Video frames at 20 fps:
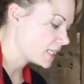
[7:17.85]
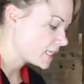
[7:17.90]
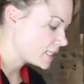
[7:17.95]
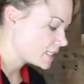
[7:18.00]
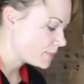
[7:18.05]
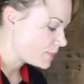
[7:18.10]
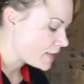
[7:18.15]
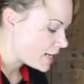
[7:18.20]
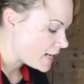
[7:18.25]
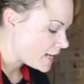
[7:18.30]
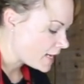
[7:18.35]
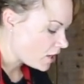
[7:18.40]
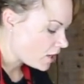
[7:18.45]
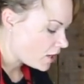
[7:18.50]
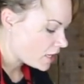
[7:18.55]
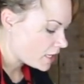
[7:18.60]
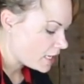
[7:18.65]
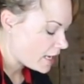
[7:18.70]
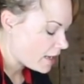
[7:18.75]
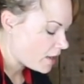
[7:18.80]
that depending
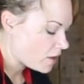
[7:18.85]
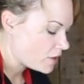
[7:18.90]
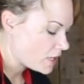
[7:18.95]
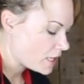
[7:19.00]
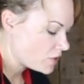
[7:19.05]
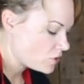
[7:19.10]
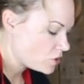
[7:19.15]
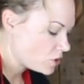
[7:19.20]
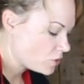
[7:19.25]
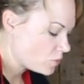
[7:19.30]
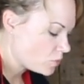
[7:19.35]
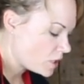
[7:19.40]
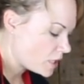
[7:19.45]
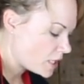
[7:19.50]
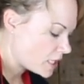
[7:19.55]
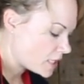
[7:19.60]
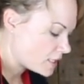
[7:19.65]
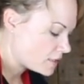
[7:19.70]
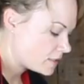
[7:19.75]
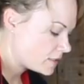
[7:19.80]
on how nice your
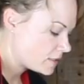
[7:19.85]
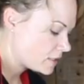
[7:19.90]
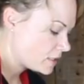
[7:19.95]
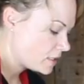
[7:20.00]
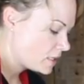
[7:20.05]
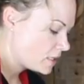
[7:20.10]
wood is,